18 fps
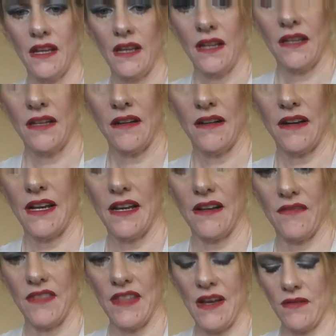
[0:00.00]
now I
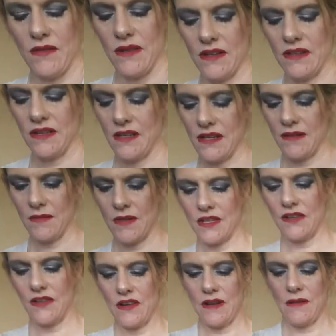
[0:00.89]
have that one. I'm going
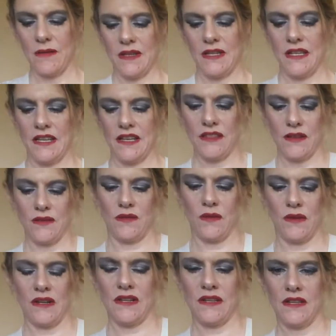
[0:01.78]
to grab another
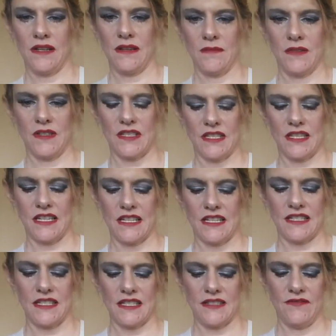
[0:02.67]
one. I'm just going
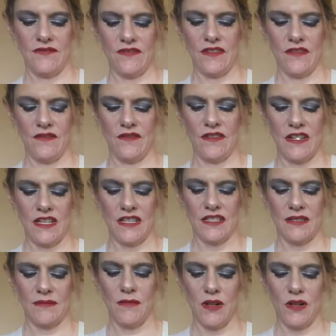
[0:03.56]
to add a
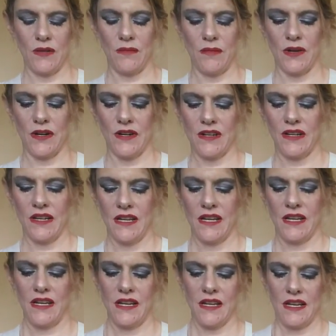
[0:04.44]
smaller part
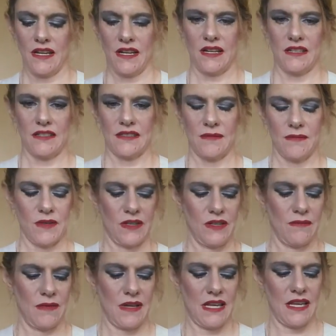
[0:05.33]
because I'm going
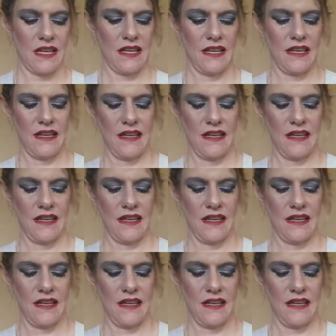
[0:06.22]
to make